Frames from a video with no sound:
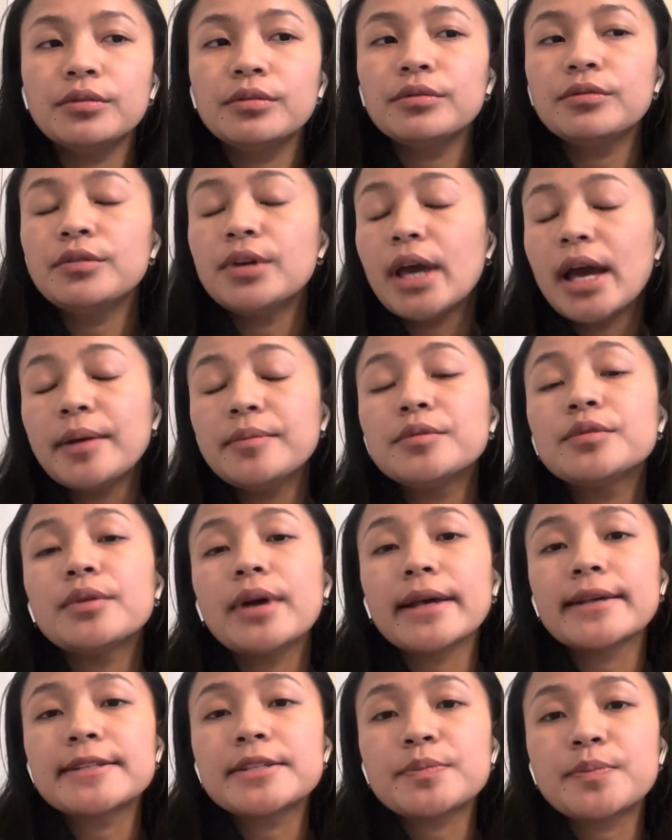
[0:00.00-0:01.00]

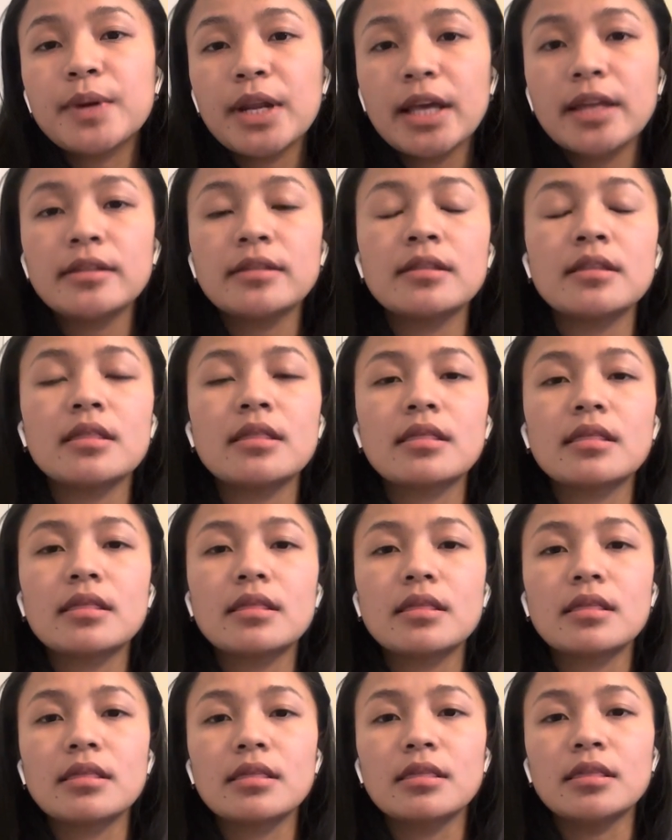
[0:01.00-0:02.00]
explain
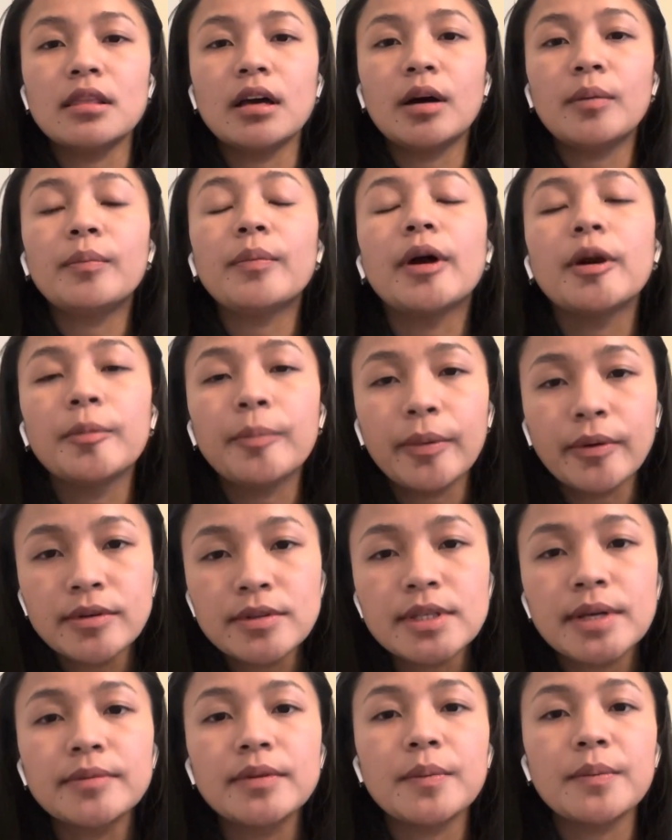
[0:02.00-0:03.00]
the
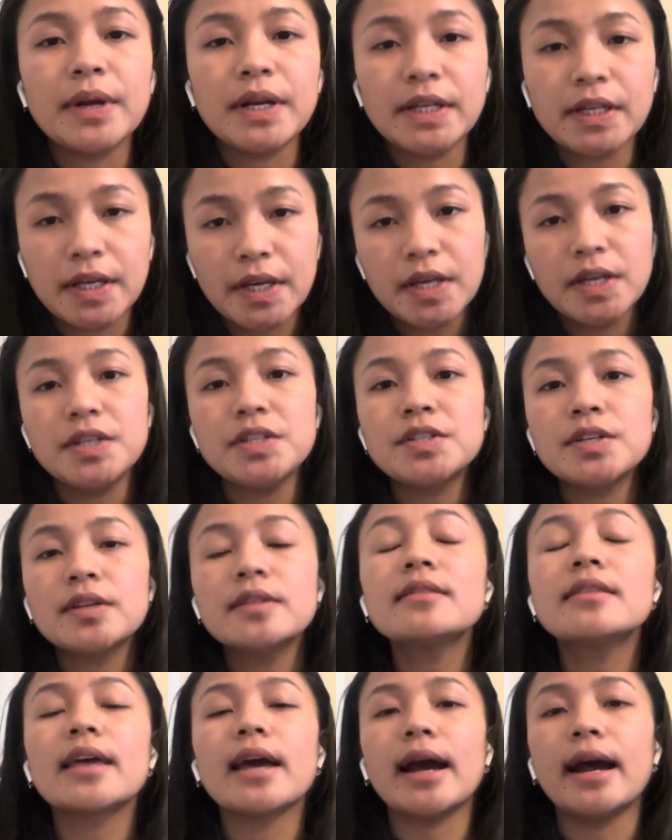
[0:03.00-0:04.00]
purpose of the
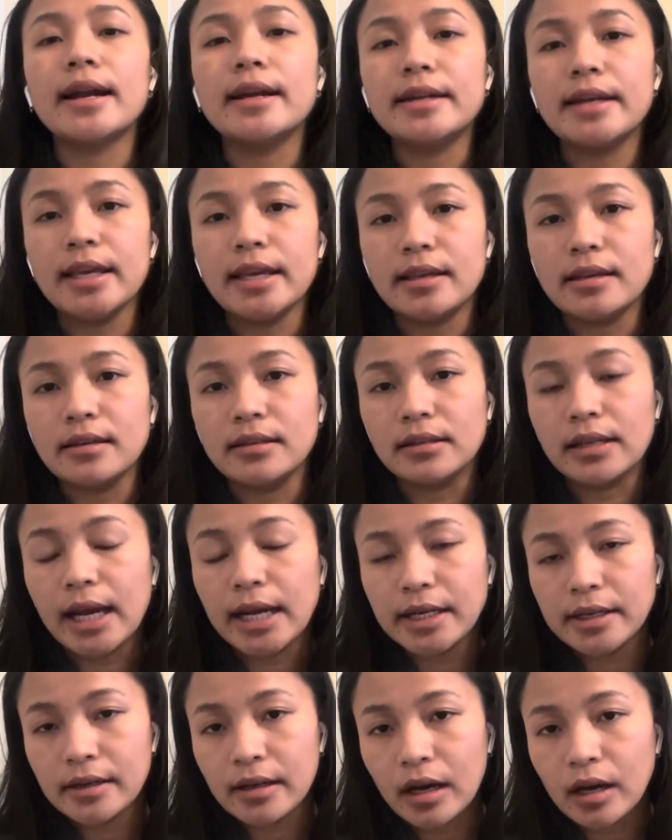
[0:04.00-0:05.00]
medication they are taking
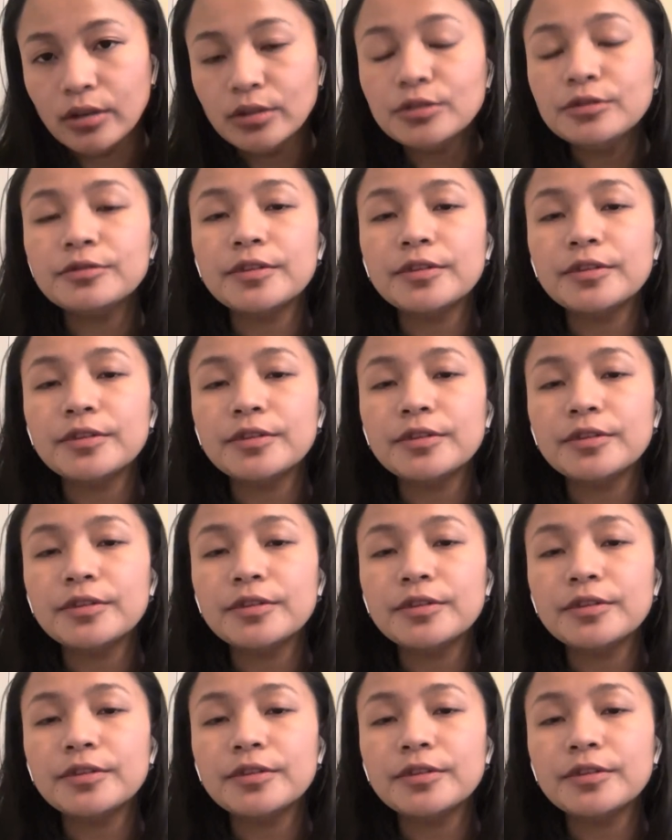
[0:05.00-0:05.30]
right now.